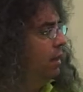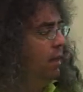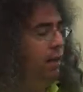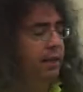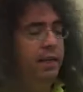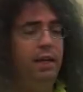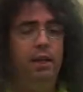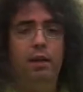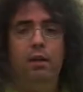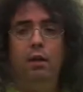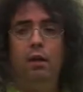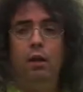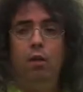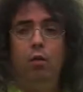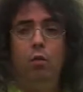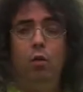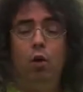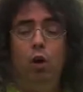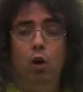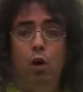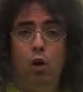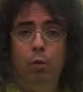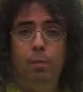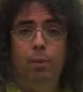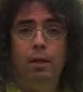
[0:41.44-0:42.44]
Again,
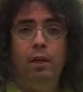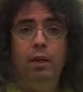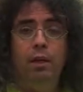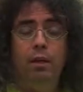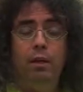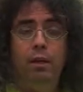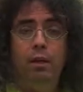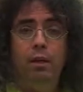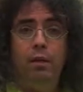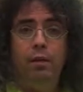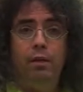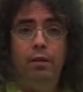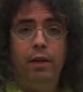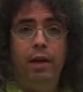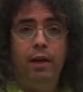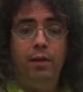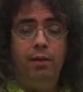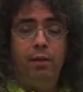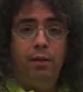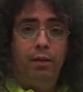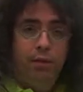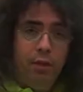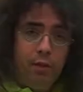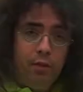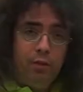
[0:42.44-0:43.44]
we're hoping
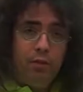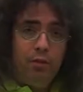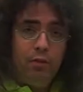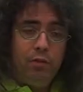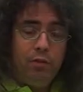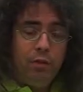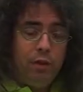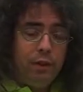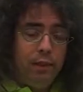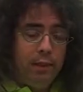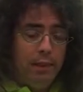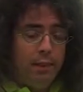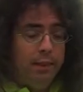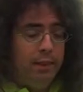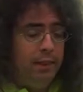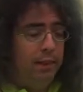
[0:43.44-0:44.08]
that this